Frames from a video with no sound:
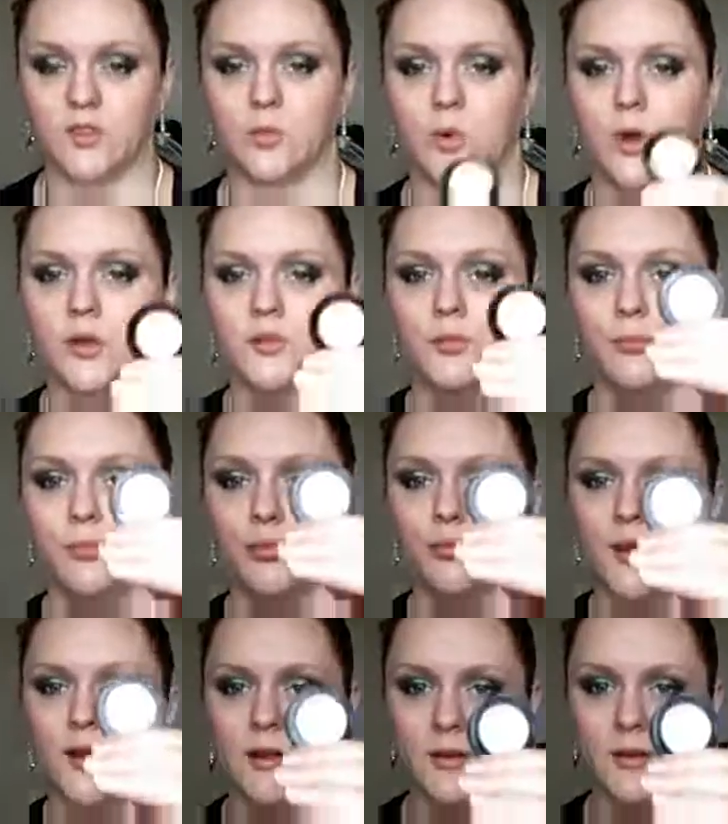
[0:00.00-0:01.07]
This works
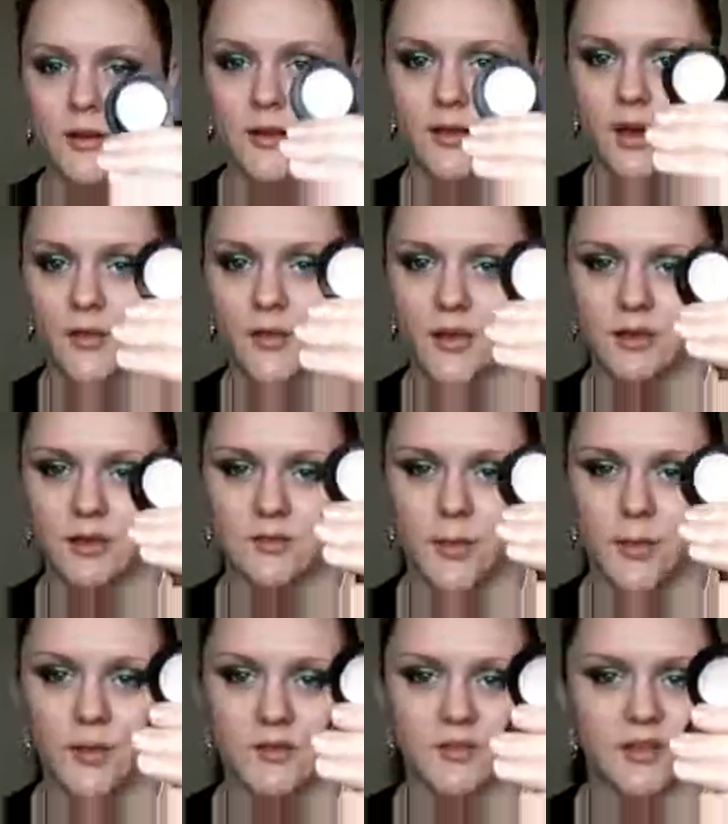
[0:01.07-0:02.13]
brilliantly. I think it's
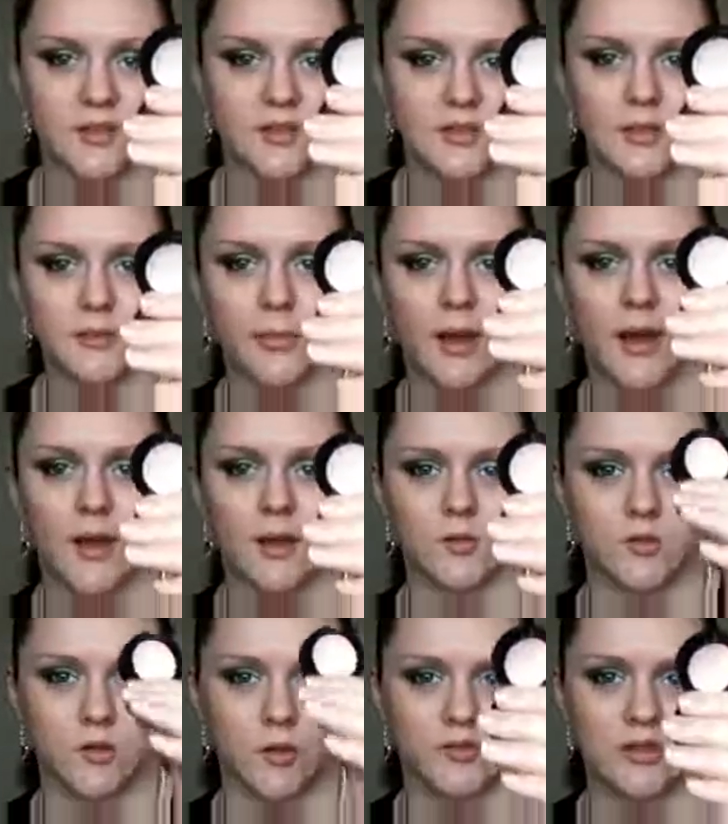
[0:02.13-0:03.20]
about £16
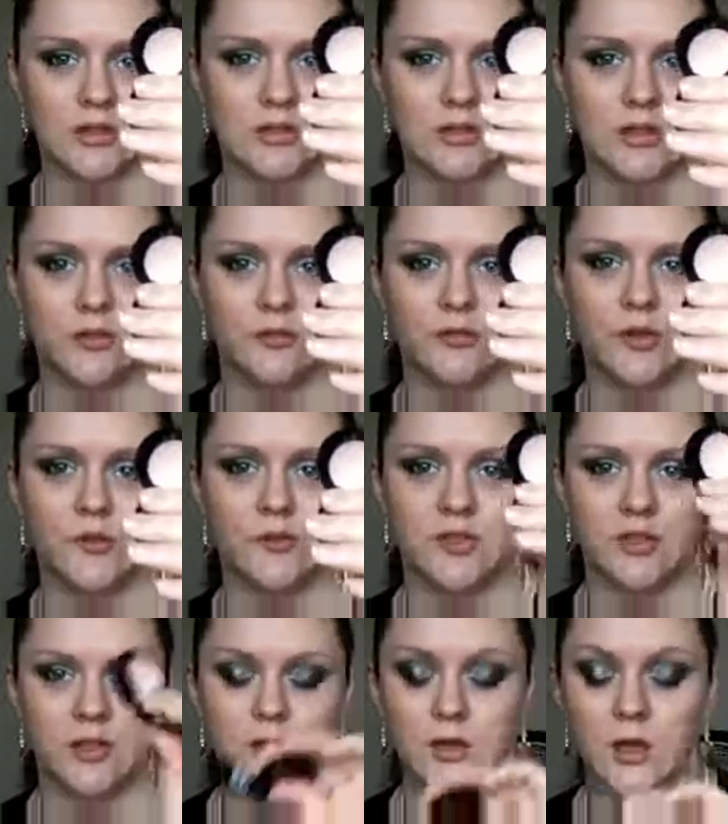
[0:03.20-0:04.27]
or
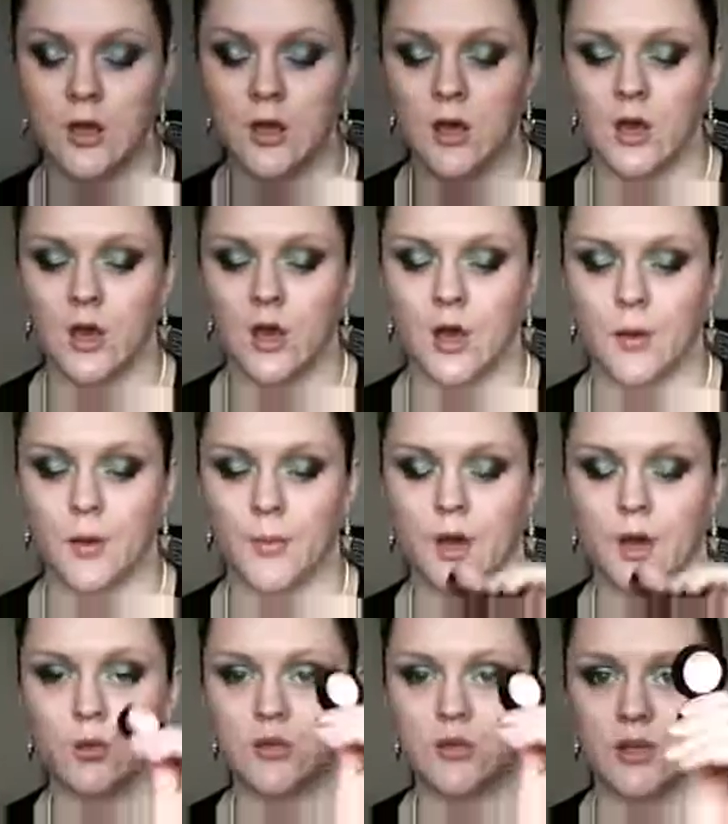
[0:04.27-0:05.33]
£16.50.
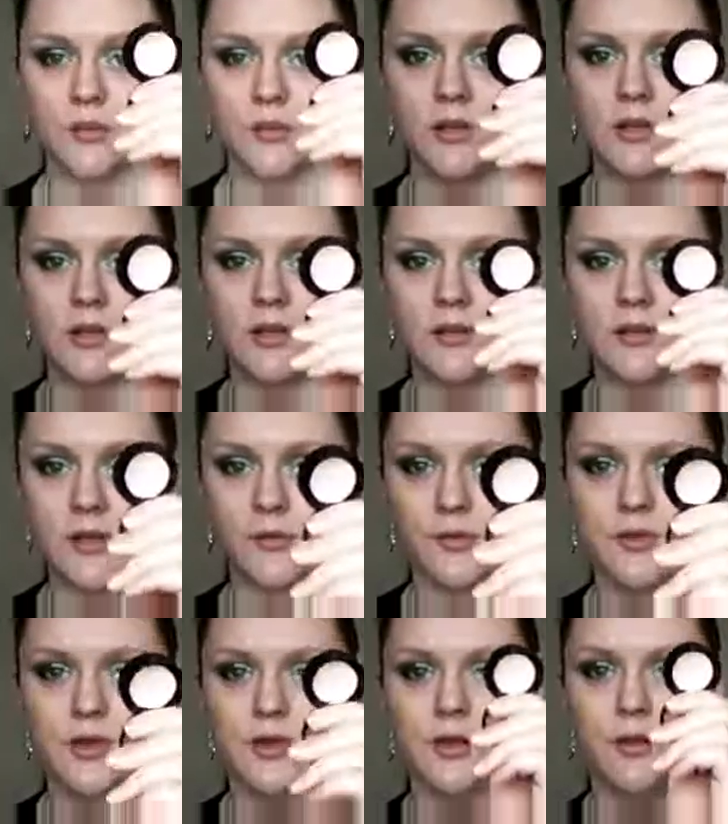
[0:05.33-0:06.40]
I will definitely
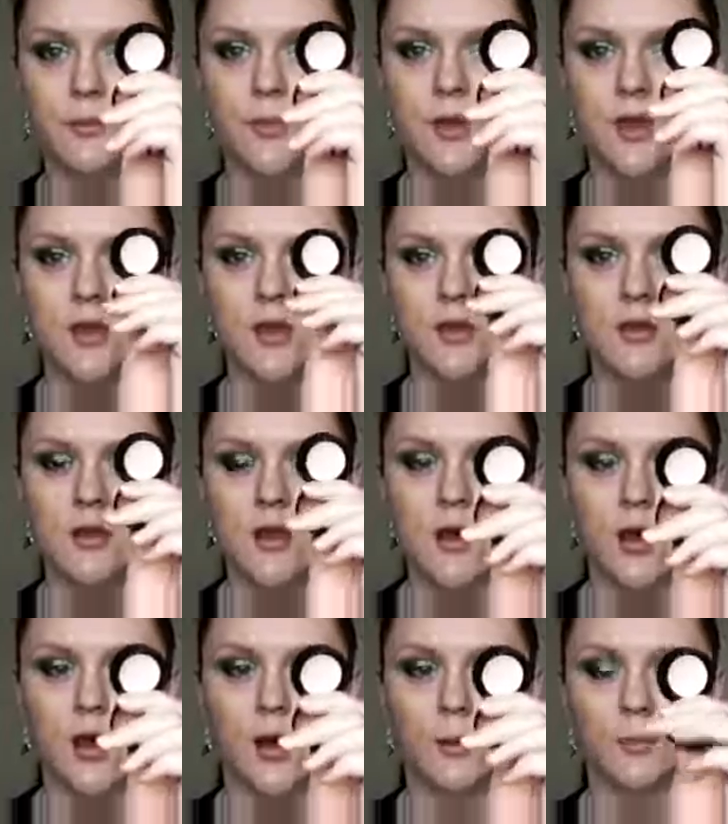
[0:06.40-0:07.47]
be
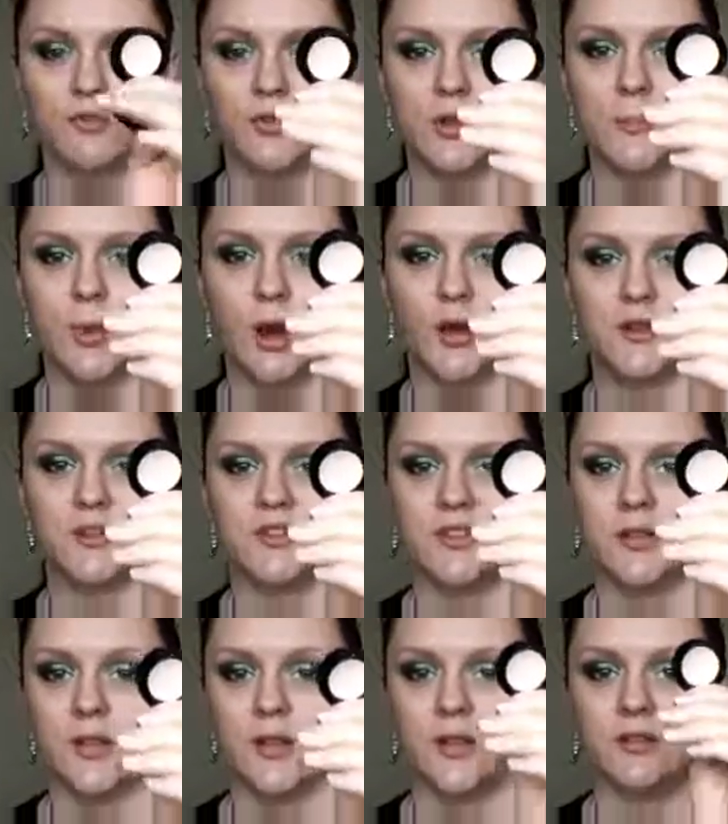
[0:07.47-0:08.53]

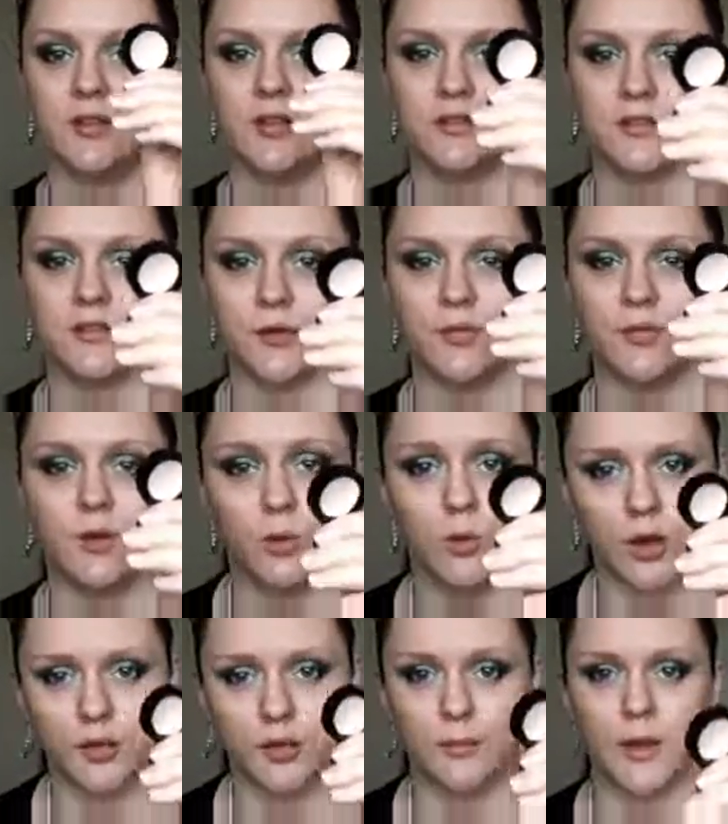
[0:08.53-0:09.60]
repurchasing this. It's definitely
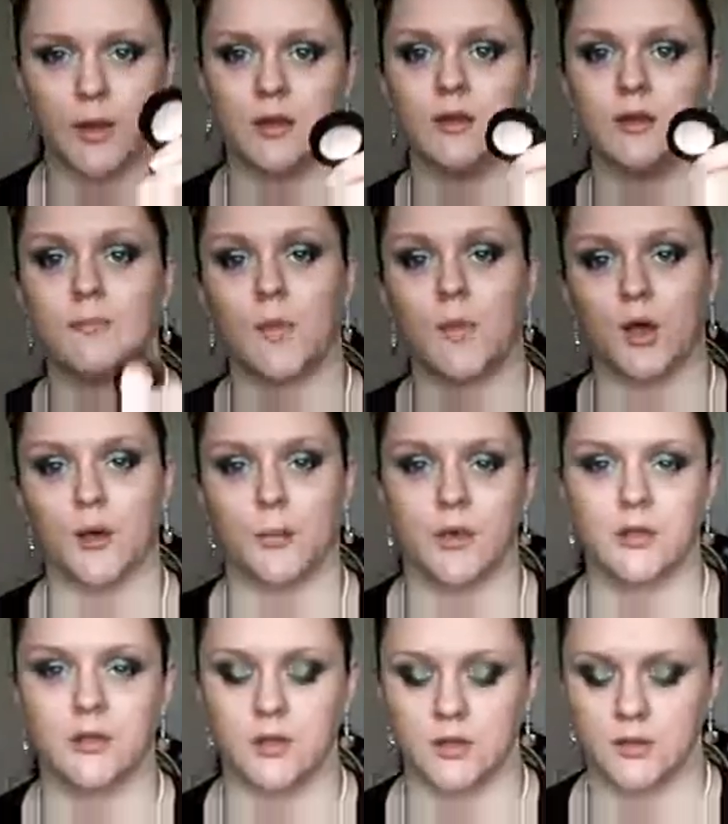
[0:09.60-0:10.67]
worth the money in my
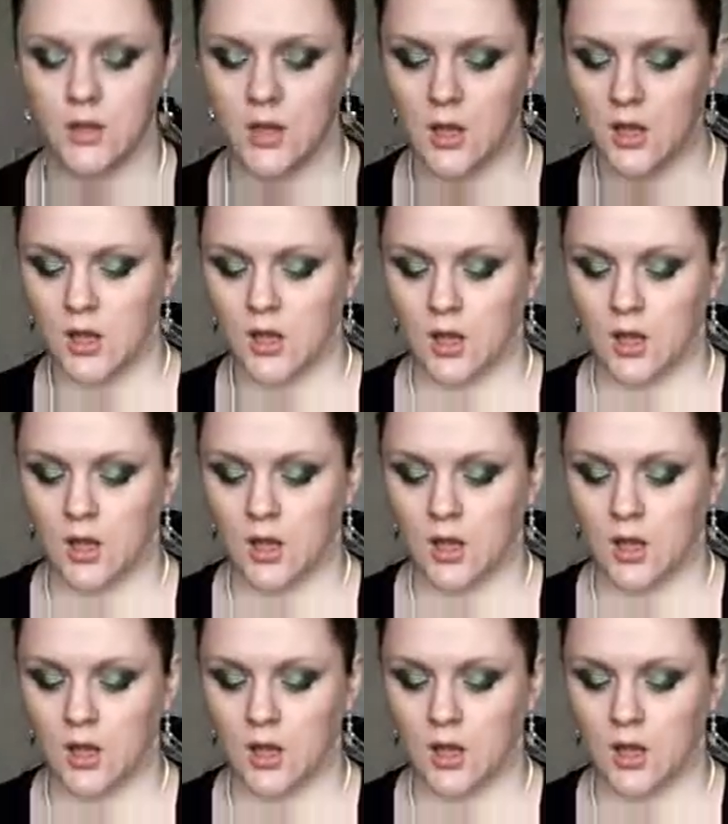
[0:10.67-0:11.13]
opinion.